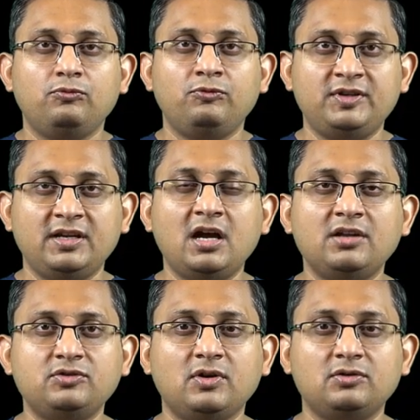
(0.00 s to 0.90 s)
with
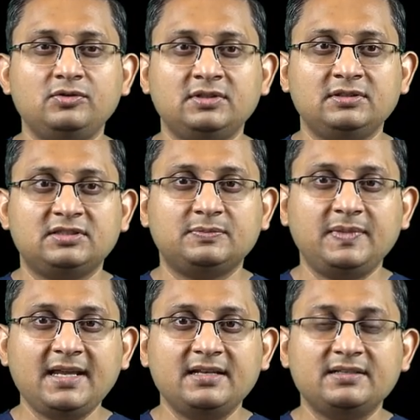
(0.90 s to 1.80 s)
regards to occlusal
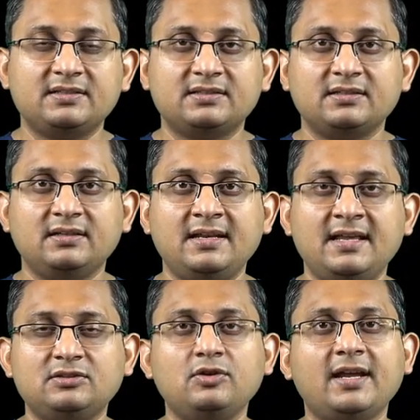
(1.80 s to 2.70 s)
splints,
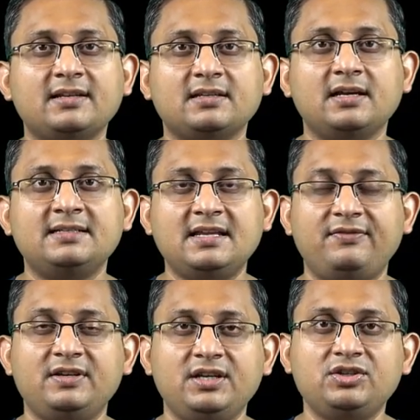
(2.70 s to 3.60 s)
let's look at a
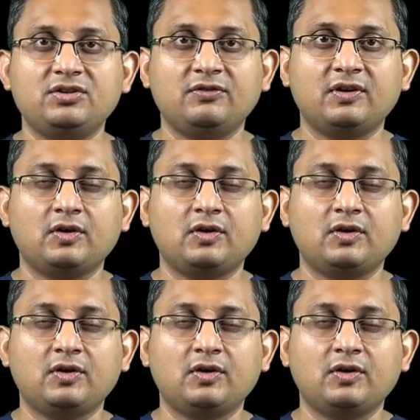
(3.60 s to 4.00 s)
definition of